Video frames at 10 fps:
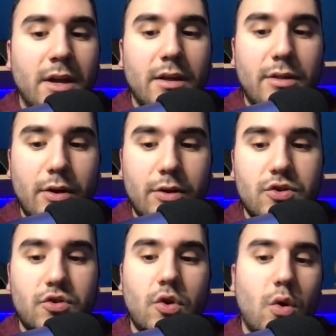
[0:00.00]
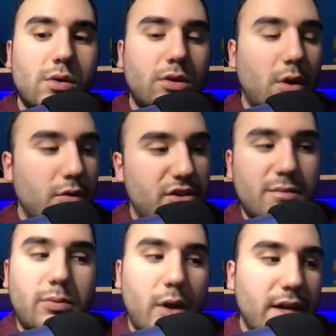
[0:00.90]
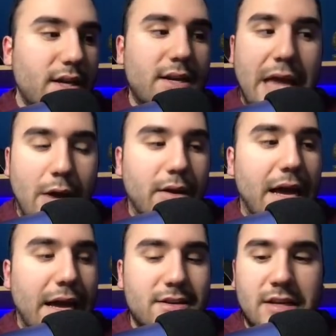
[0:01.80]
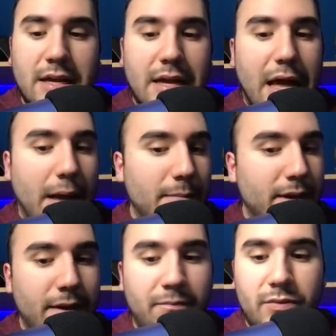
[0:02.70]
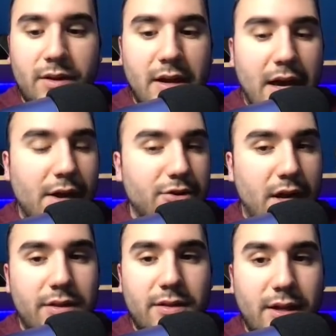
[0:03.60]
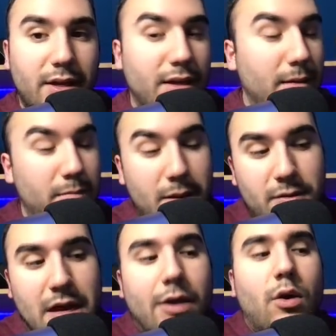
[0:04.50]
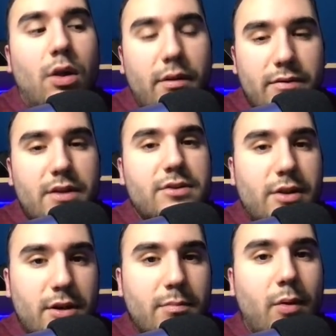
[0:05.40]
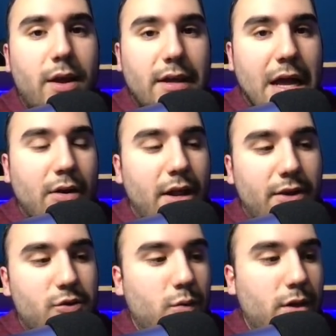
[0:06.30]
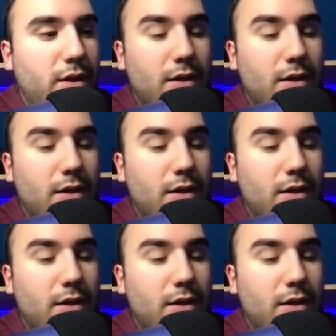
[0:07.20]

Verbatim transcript: they're so close to breaking out, guys. I mean, gosh, I think maybe not all of these are going to break out next week.